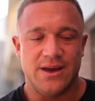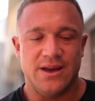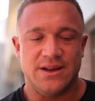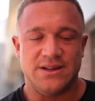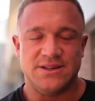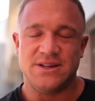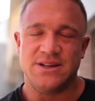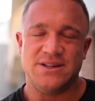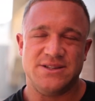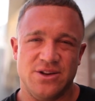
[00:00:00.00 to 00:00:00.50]

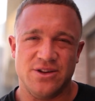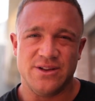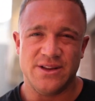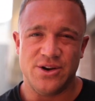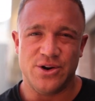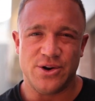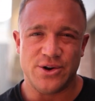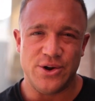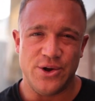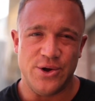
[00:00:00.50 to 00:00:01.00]
It's
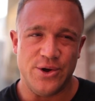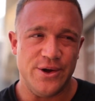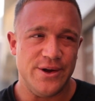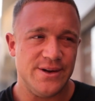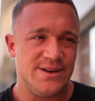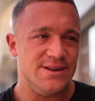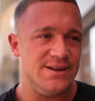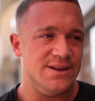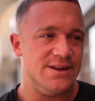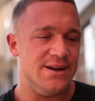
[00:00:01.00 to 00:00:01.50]
certainly not going to
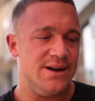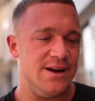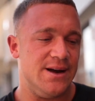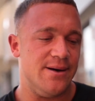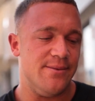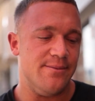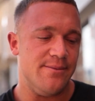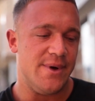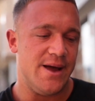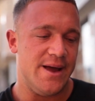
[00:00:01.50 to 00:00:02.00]
hurt,
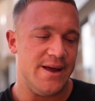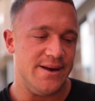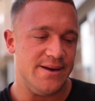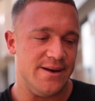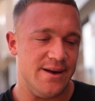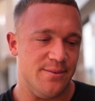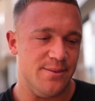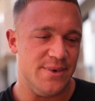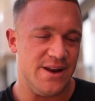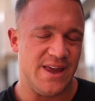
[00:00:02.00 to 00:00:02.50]

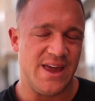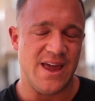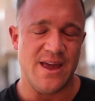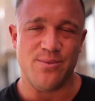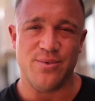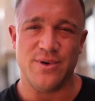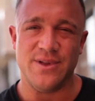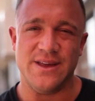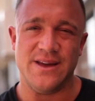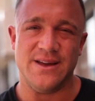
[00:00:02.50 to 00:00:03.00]
and I'm going to
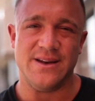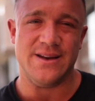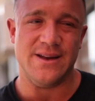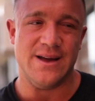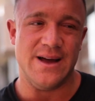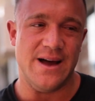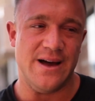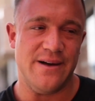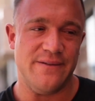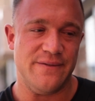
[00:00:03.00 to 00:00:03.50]
keep with it
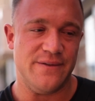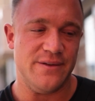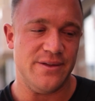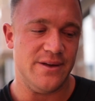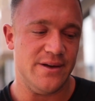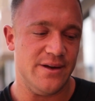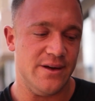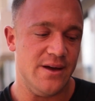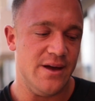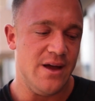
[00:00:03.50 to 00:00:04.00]
for
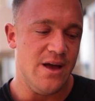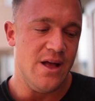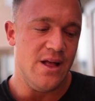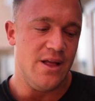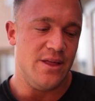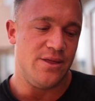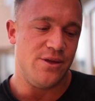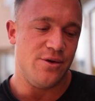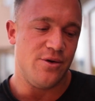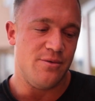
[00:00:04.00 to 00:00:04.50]

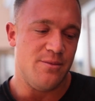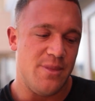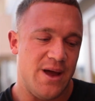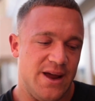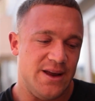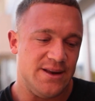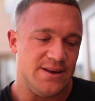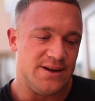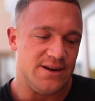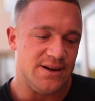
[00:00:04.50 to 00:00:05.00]
the
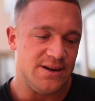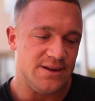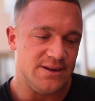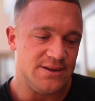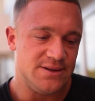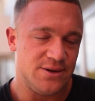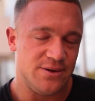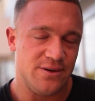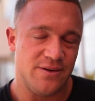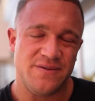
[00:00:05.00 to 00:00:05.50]
remainder
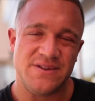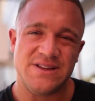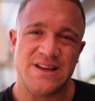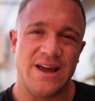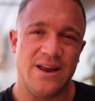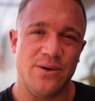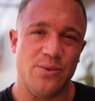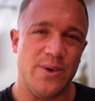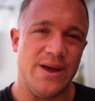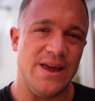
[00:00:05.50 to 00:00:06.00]
sort of
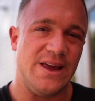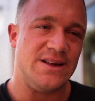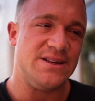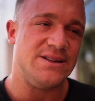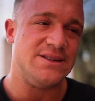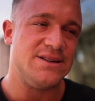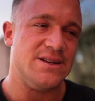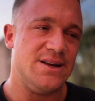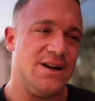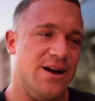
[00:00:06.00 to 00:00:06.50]
10
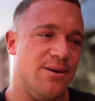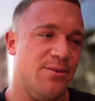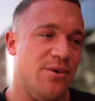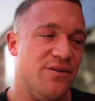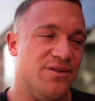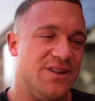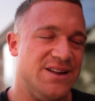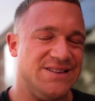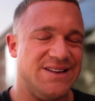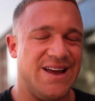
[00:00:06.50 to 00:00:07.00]
weeks
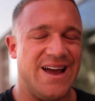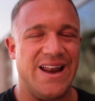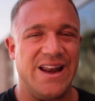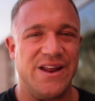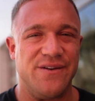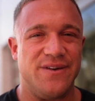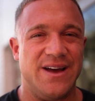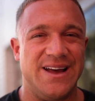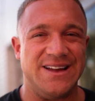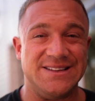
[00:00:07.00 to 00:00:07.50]
of this
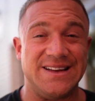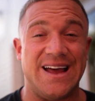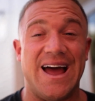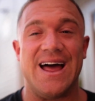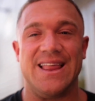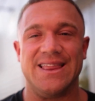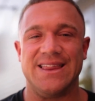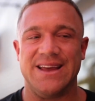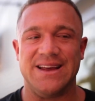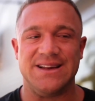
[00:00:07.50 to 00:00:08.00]
game phase
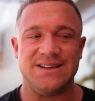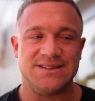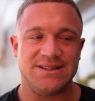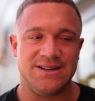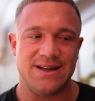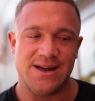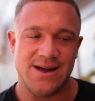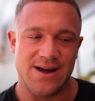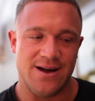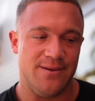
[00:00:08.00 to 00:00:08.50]
at
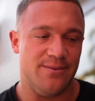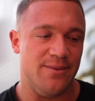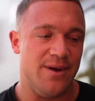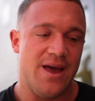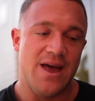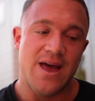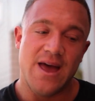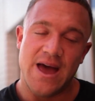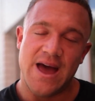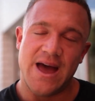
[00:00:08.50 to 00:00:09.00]
least.
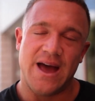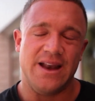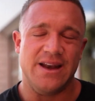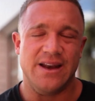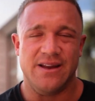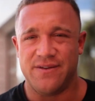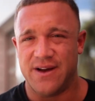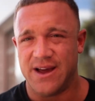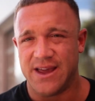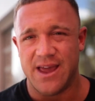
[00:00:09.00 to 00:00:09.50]

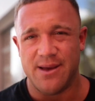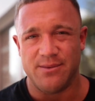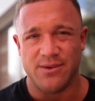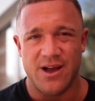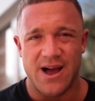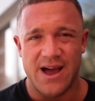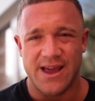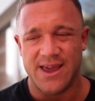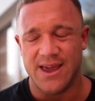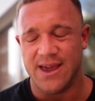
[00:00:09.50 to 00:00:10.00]
And if I keep
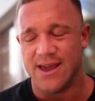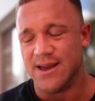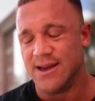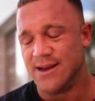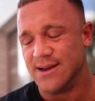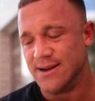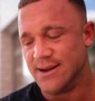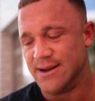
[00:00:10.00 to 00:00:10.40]
liking